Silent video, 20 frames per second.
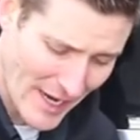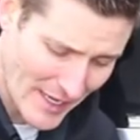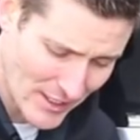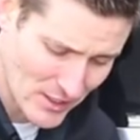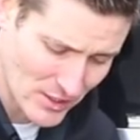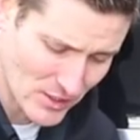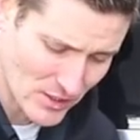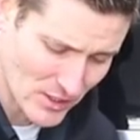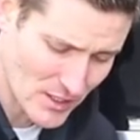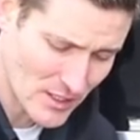
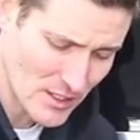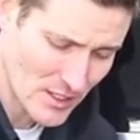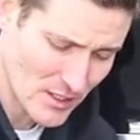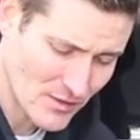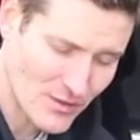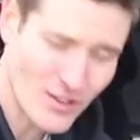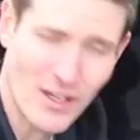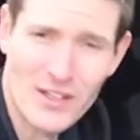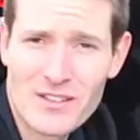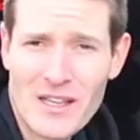actually
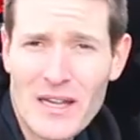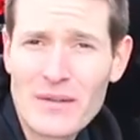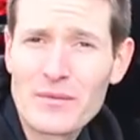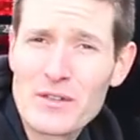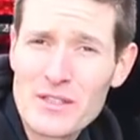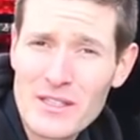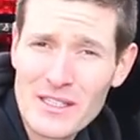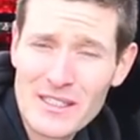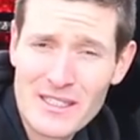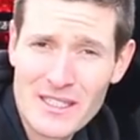does
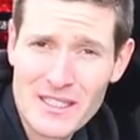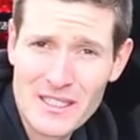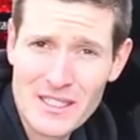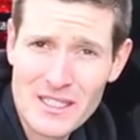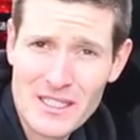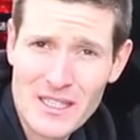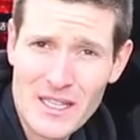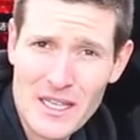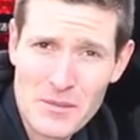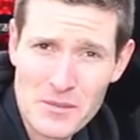everything that it
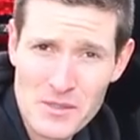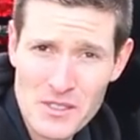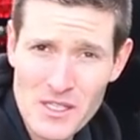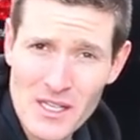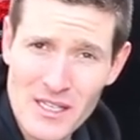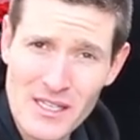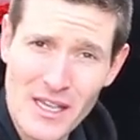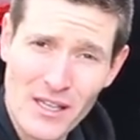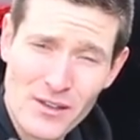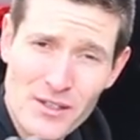claims.
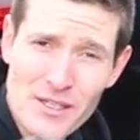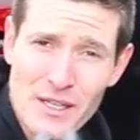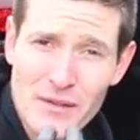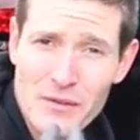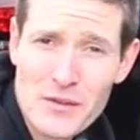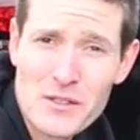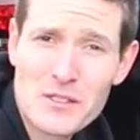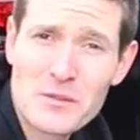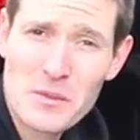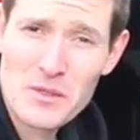Now the
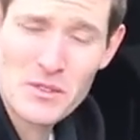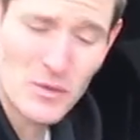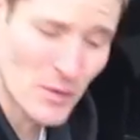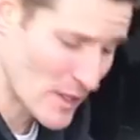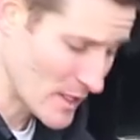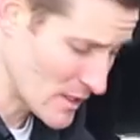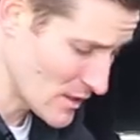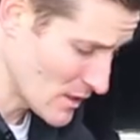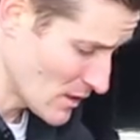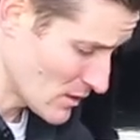difference
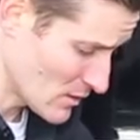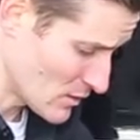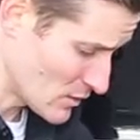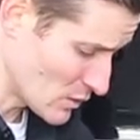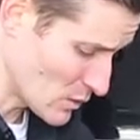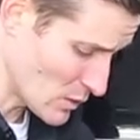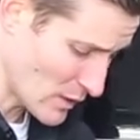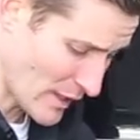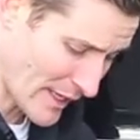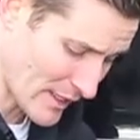between the
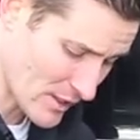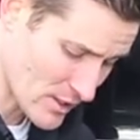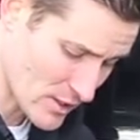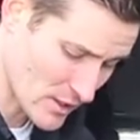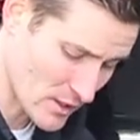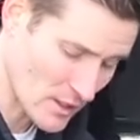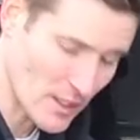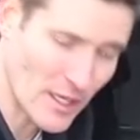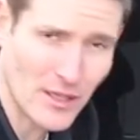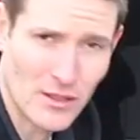dual
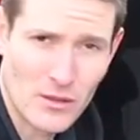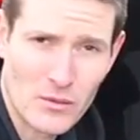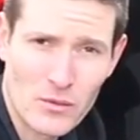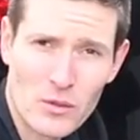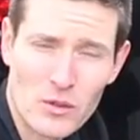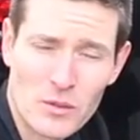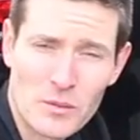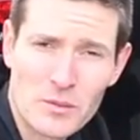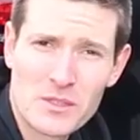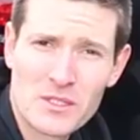action and the
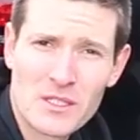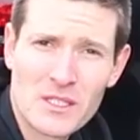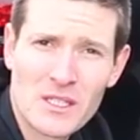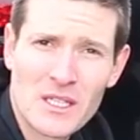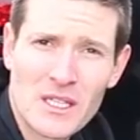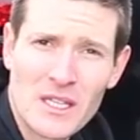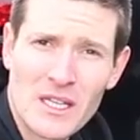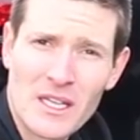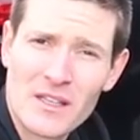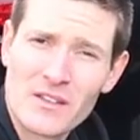Rupes
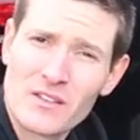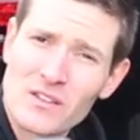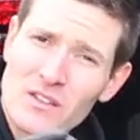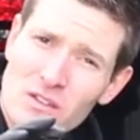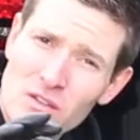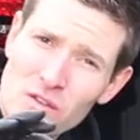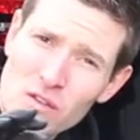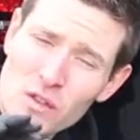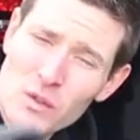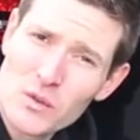is
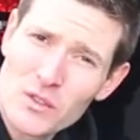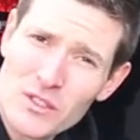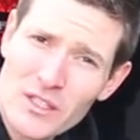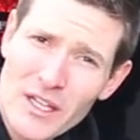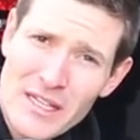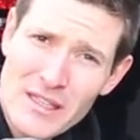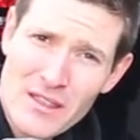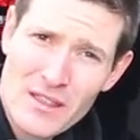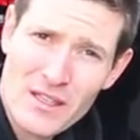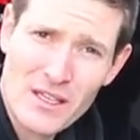two
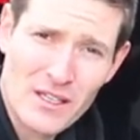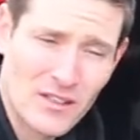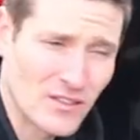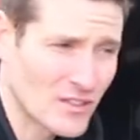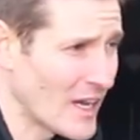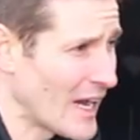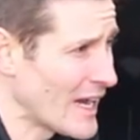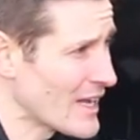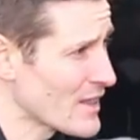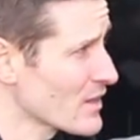slight
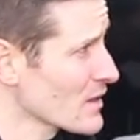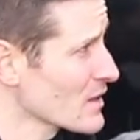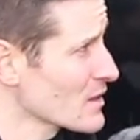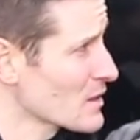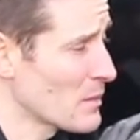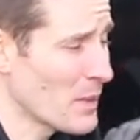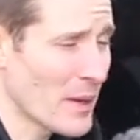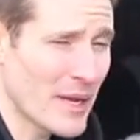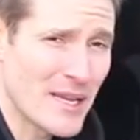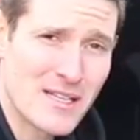things. I think
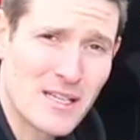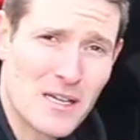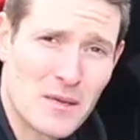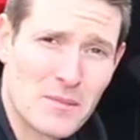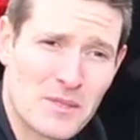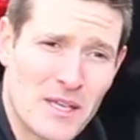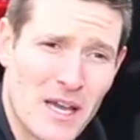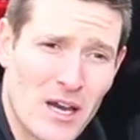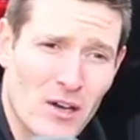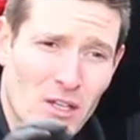the paint
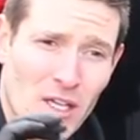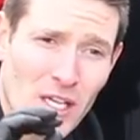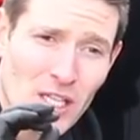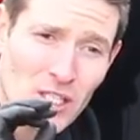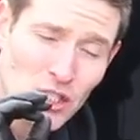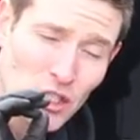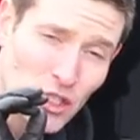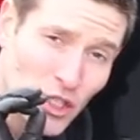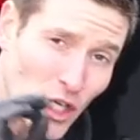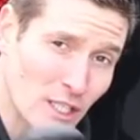comes out
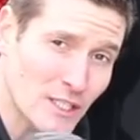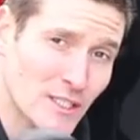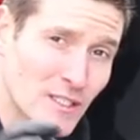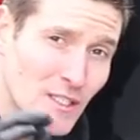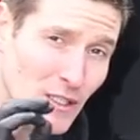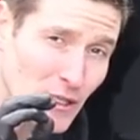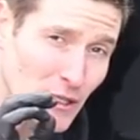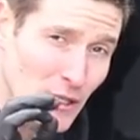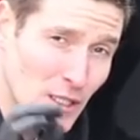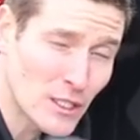just
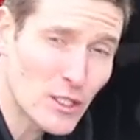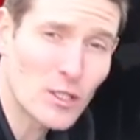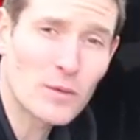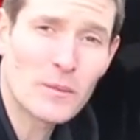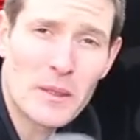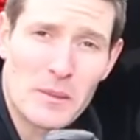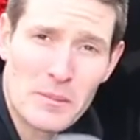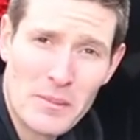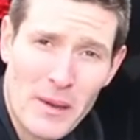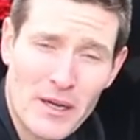a little
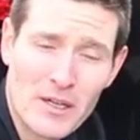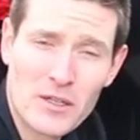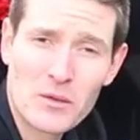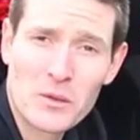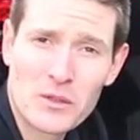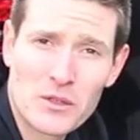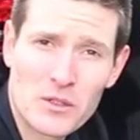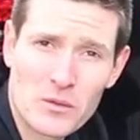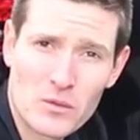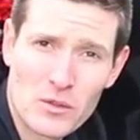bit better
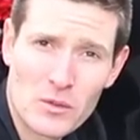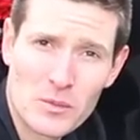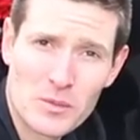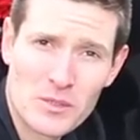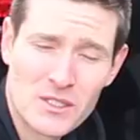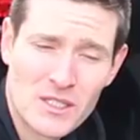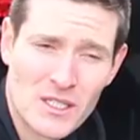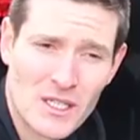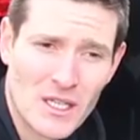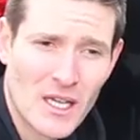with the
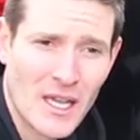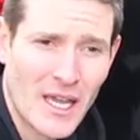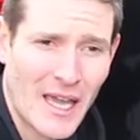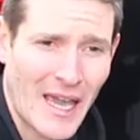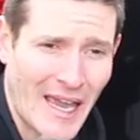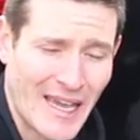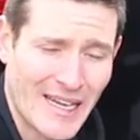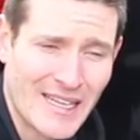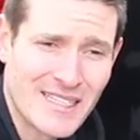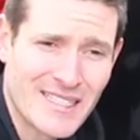Rupes,
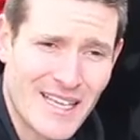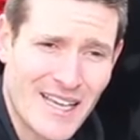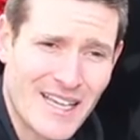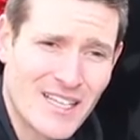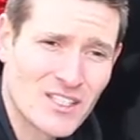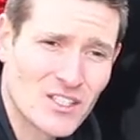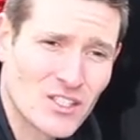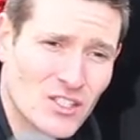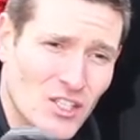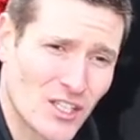and it
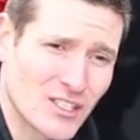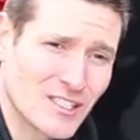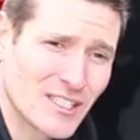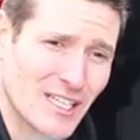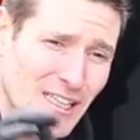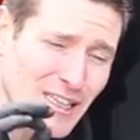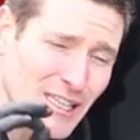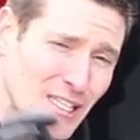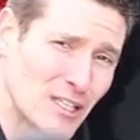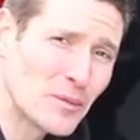takes just
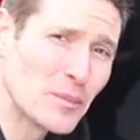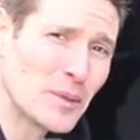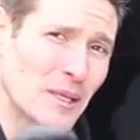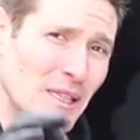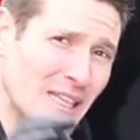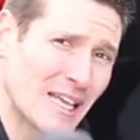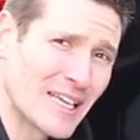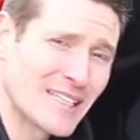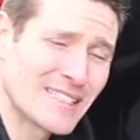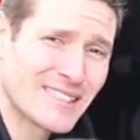a little bit
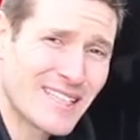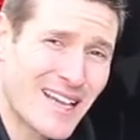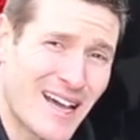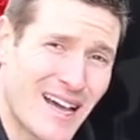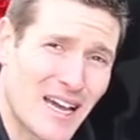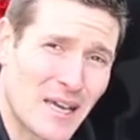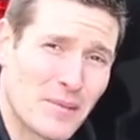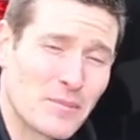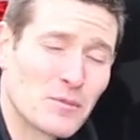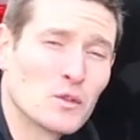less
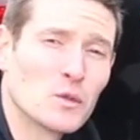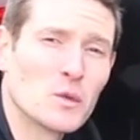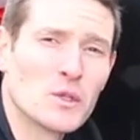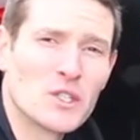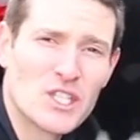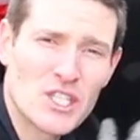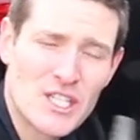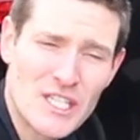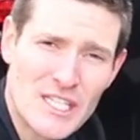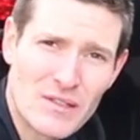time to
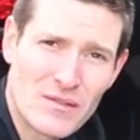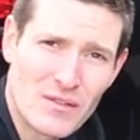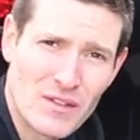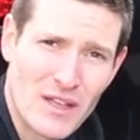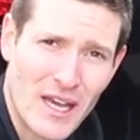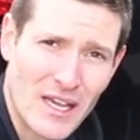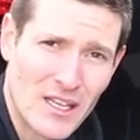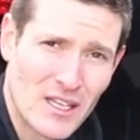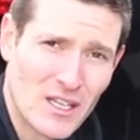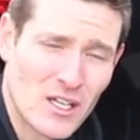achieve
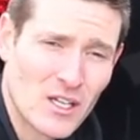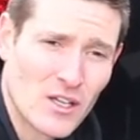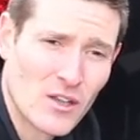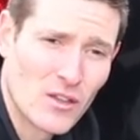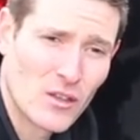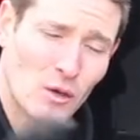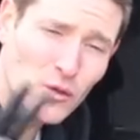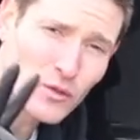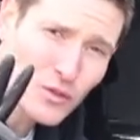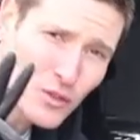that.
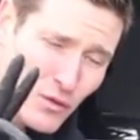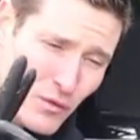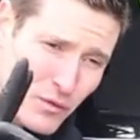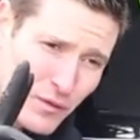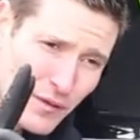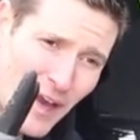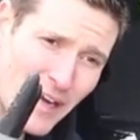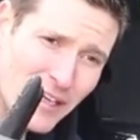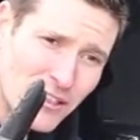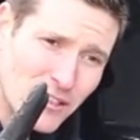Those two
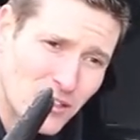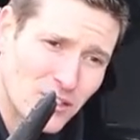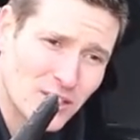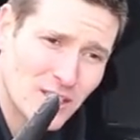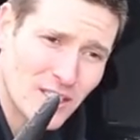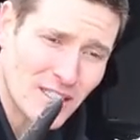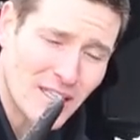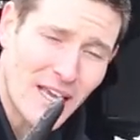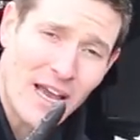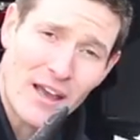factors
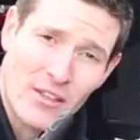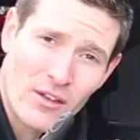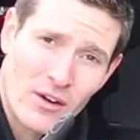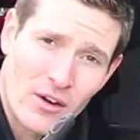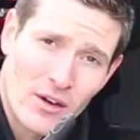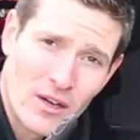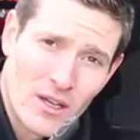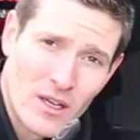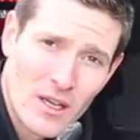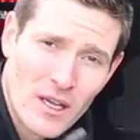
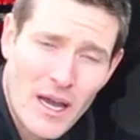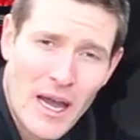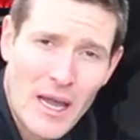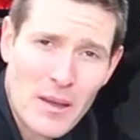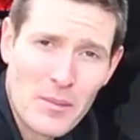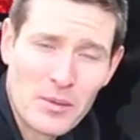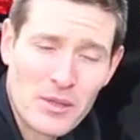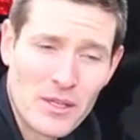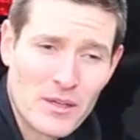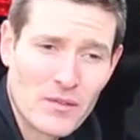together,
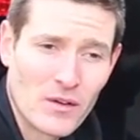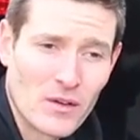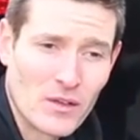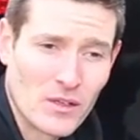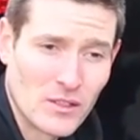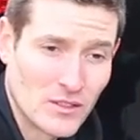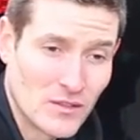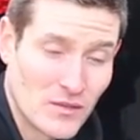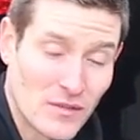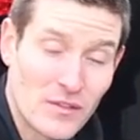I believe,
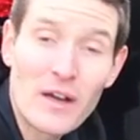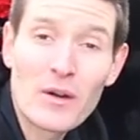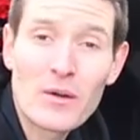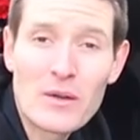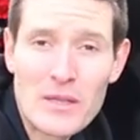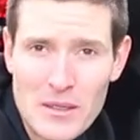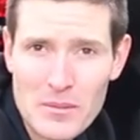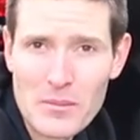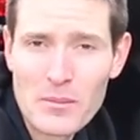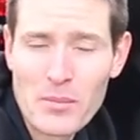is
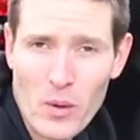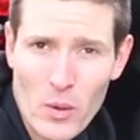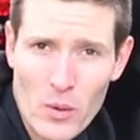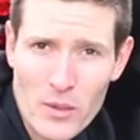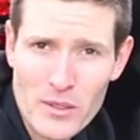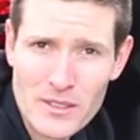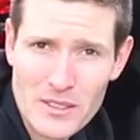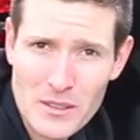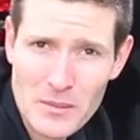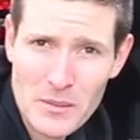very
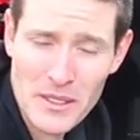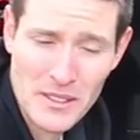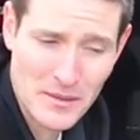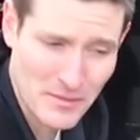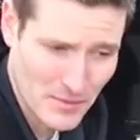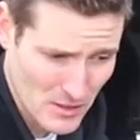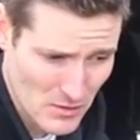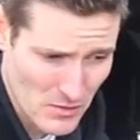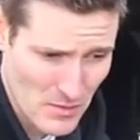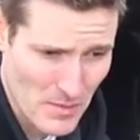important to me.
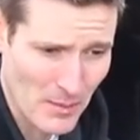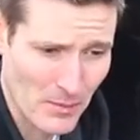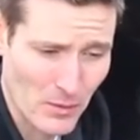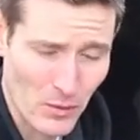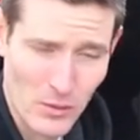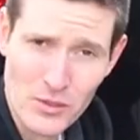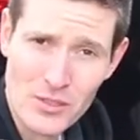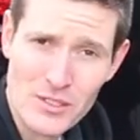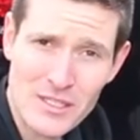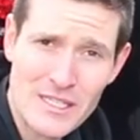Because remember,
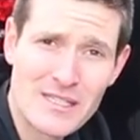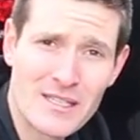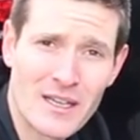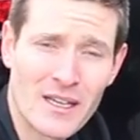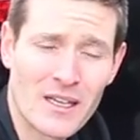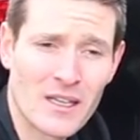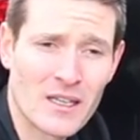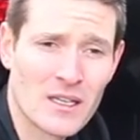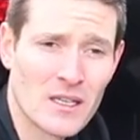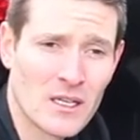when you're
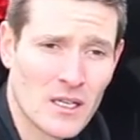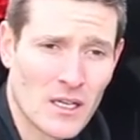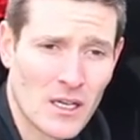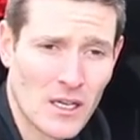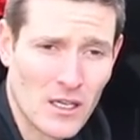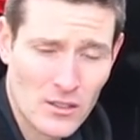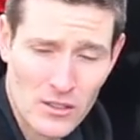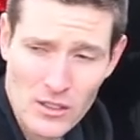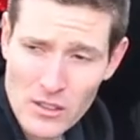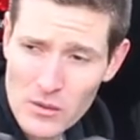detailing,
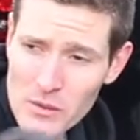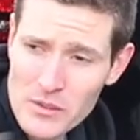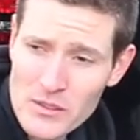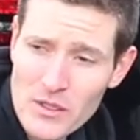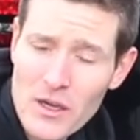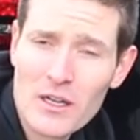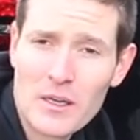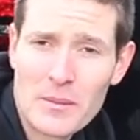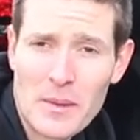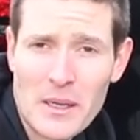you know, we
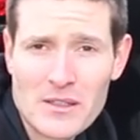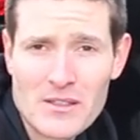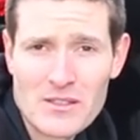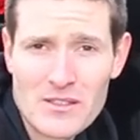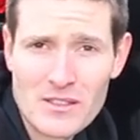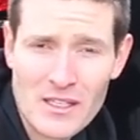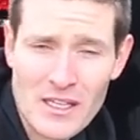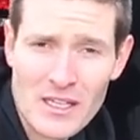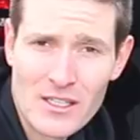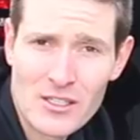talk about
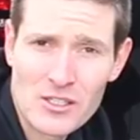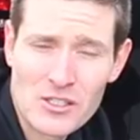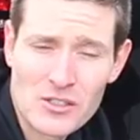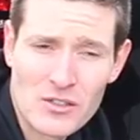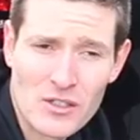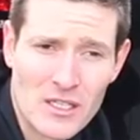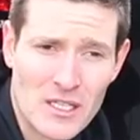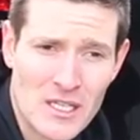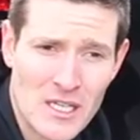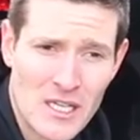this in the
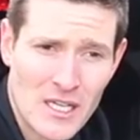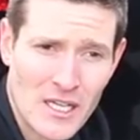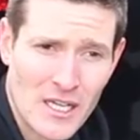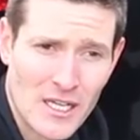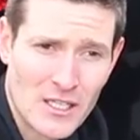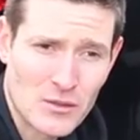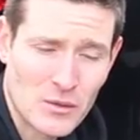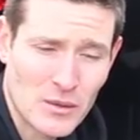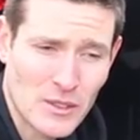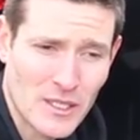industry,
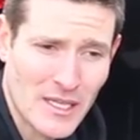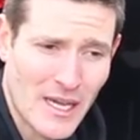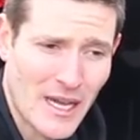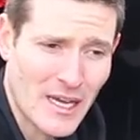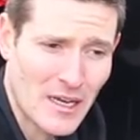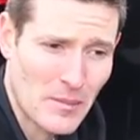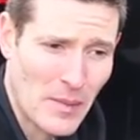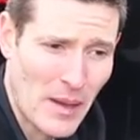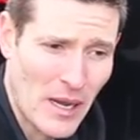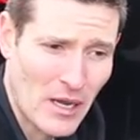it's really
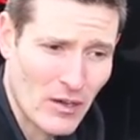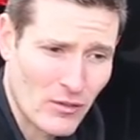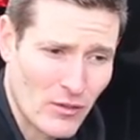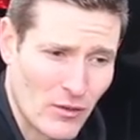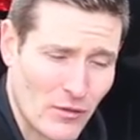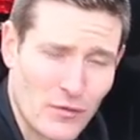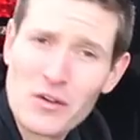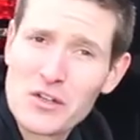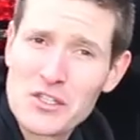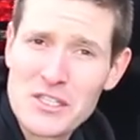not about
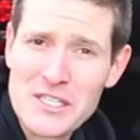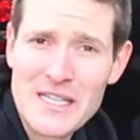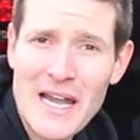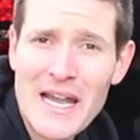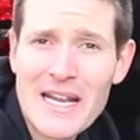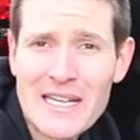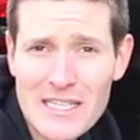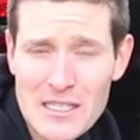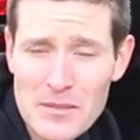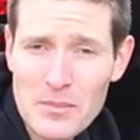the first
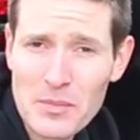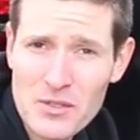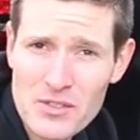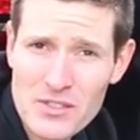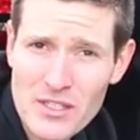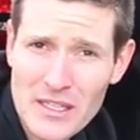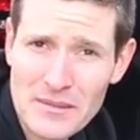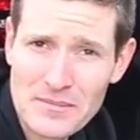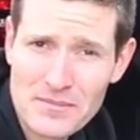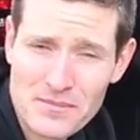
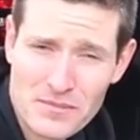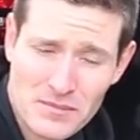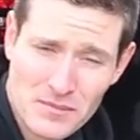90%.